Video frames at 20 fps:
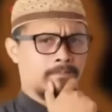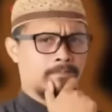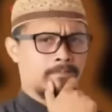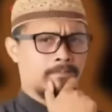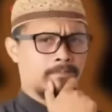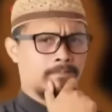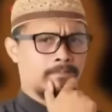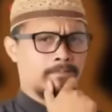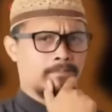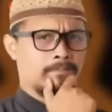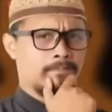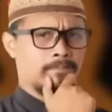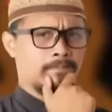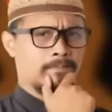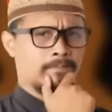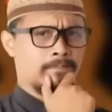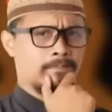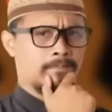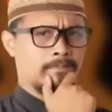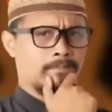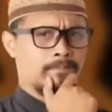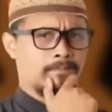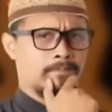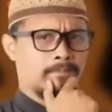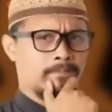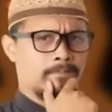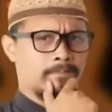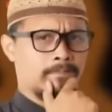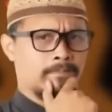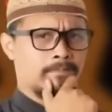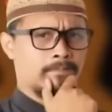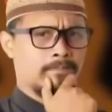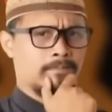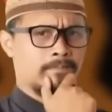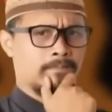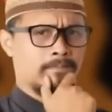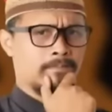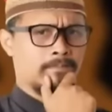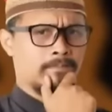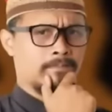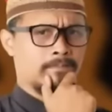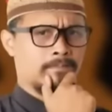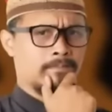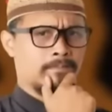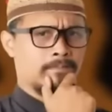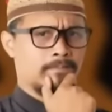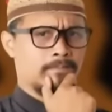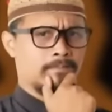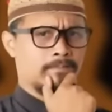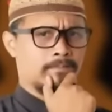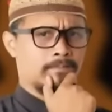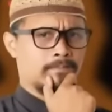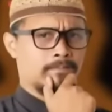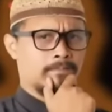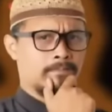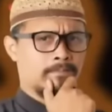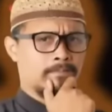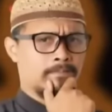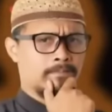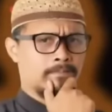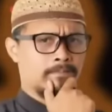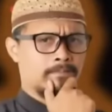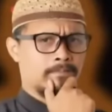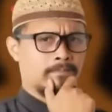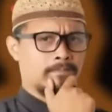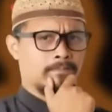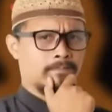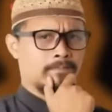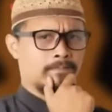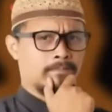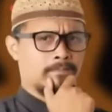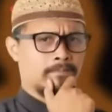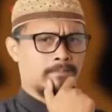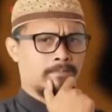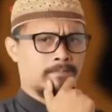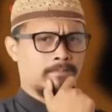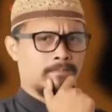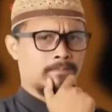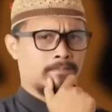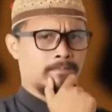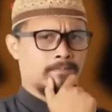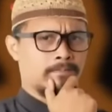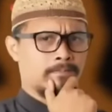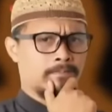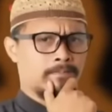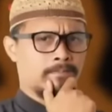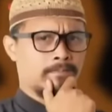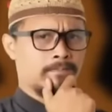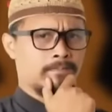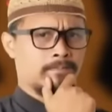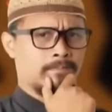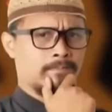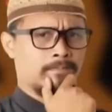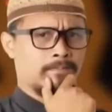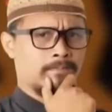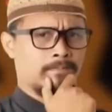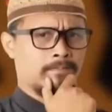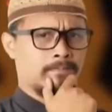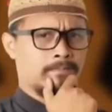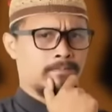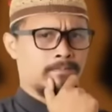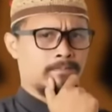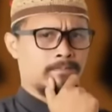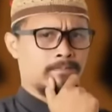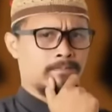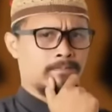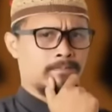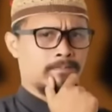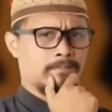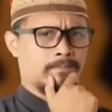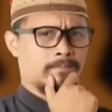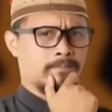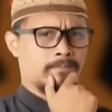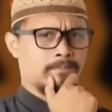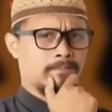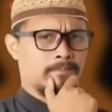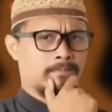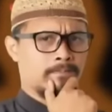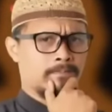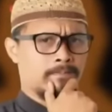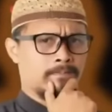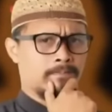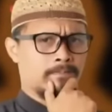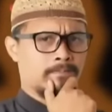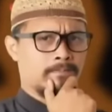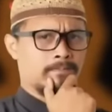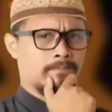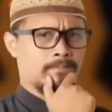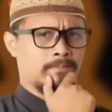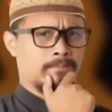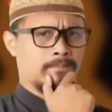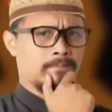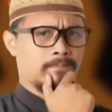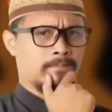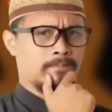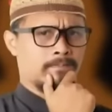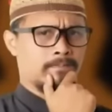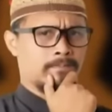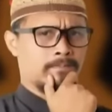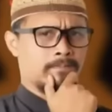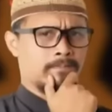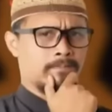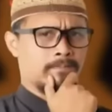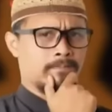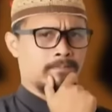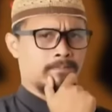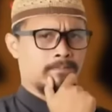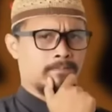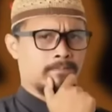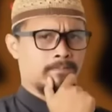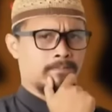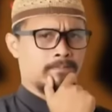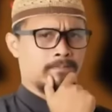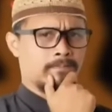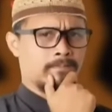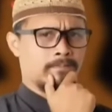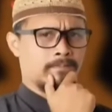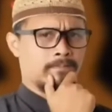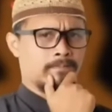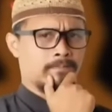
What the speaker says: The person shown says nothing.